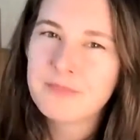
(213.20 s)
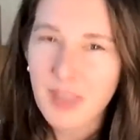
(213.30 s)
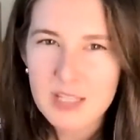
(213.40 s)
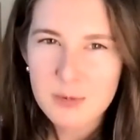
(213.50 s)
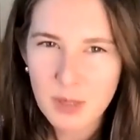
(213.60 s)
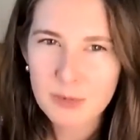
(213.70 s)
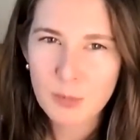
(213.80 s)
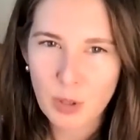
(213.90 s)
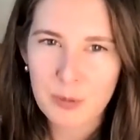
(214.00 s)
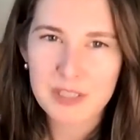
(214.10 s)
That's probably
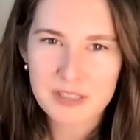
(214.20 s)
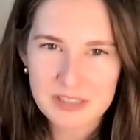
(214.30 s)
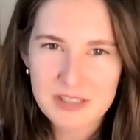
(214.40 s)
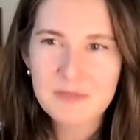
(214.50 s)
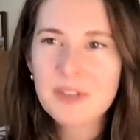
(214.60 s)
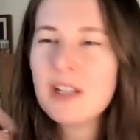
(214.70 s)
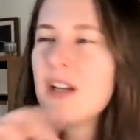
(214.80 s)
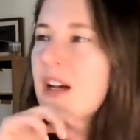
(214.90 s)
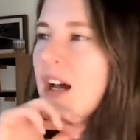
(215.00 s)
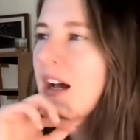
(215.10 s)
more what it is.
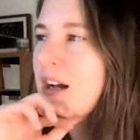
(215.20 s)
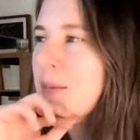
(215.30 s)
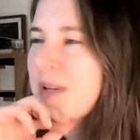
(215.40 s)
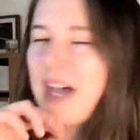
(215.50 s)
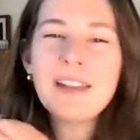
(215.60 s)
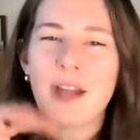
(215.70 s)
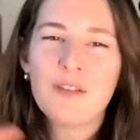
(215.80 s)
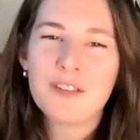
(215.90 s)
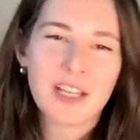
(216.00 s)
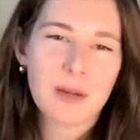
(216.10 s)
But now I
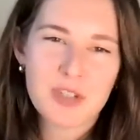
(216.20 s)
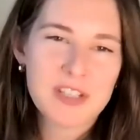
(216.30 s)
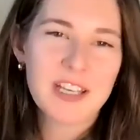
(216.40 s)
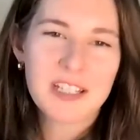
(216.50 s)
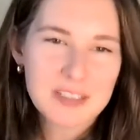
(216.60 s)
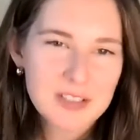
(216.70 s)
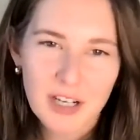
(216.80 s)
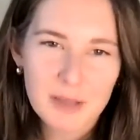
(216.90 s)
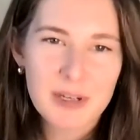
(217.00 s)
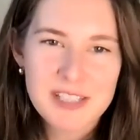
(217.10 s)
feel like I'm just like
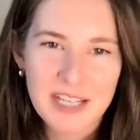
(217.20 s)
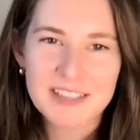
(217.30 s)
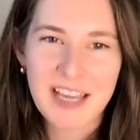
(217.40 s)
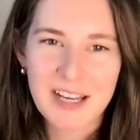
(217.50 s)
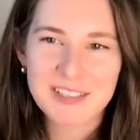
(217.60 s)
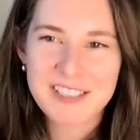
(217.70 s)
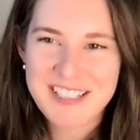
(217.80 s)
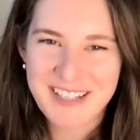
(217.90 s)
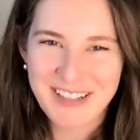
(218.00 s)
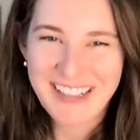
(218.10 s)
talking about technicalities
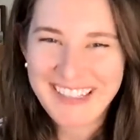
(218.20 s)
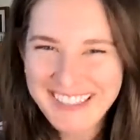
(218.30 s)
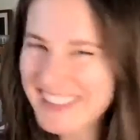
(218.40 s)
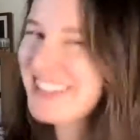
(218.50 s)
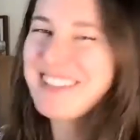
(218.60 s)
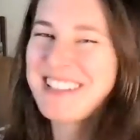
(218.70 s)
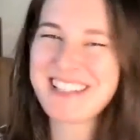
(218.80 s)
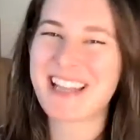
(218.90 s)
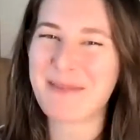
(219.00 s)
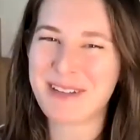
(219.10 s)
here. None of this
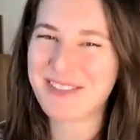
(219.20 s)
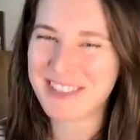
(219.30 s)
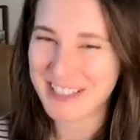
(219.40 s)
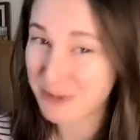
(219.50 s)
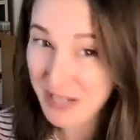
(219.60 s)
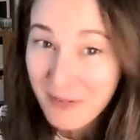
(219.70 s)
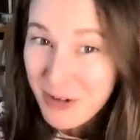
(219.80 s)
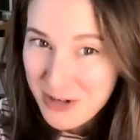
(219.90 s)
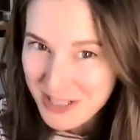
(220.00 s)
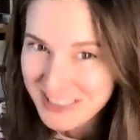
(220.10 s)
is that big of a deal. Whatever
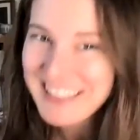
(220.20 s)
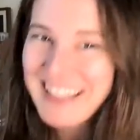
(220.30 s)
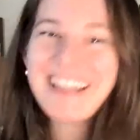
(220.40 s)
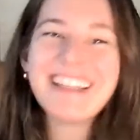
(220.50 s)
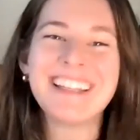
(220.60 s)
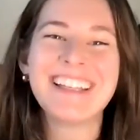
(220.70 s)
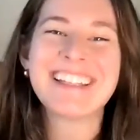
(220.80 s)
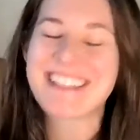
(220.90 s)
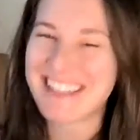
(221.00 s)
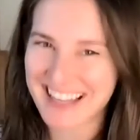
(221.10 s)
you're going to get
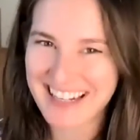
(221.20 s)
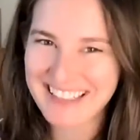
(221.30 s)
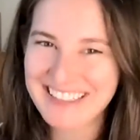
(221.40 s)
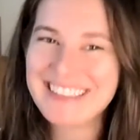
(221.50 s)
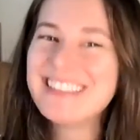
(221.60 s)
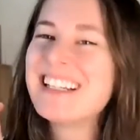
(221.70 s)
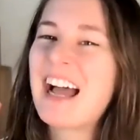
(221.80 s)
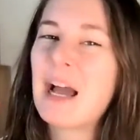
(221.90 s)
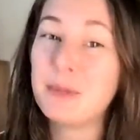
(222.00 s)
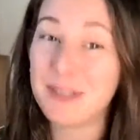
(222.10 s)
is there.
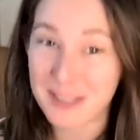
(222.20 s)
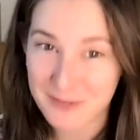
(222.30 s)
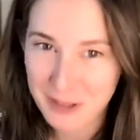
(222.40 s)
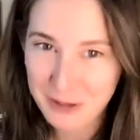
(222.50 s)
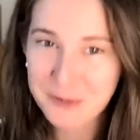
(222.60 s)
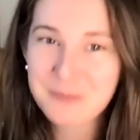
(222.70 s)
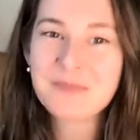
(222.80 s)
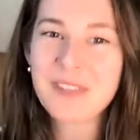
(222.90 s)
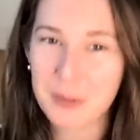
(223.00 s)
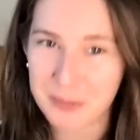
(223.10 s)
I believe you.
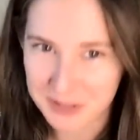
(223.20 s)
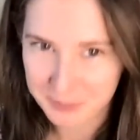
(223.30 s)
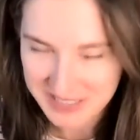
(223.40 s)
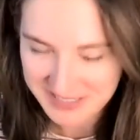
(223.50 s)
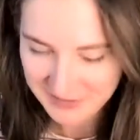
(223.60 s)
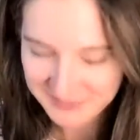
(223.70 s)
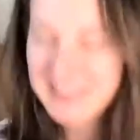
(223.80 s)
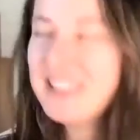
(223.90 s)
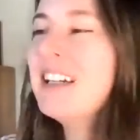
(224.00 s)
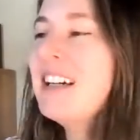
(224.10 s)
I believe myself.
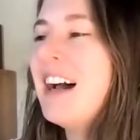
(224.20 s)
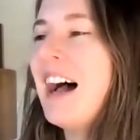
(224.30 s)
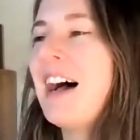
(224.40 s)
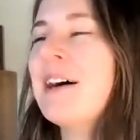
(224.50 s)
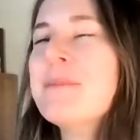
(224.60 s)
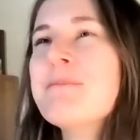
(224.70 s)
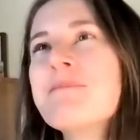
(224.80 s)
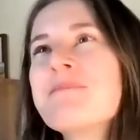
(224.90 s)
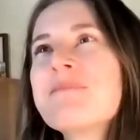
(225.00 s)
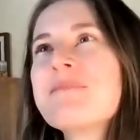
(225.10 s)
But
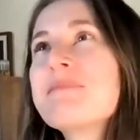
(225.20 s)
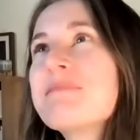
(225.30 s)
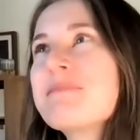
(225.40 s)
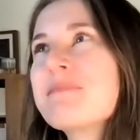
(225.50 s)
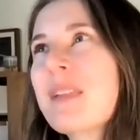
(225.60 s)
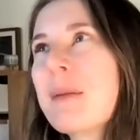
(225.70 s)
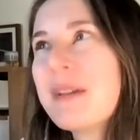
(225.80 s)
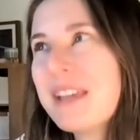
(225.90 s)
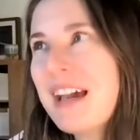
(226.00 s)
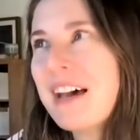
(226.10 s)

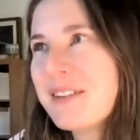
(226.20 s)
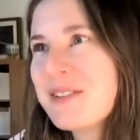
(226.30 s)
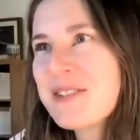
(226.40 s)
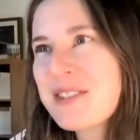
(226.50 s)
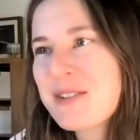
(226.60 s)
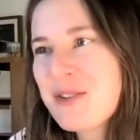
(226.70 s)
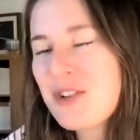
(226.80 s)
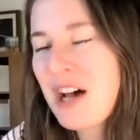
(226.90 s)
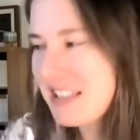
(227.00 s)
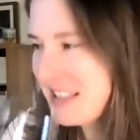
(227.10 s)
yeah, there's a
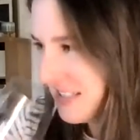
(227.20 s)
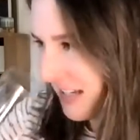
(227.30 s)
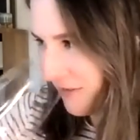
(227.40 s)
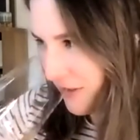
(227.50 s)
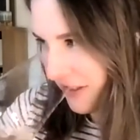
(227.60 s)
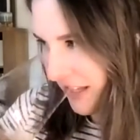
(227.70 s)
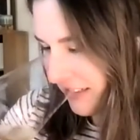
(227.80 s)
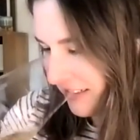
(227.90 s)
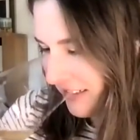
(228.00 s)
lot to decipher in that.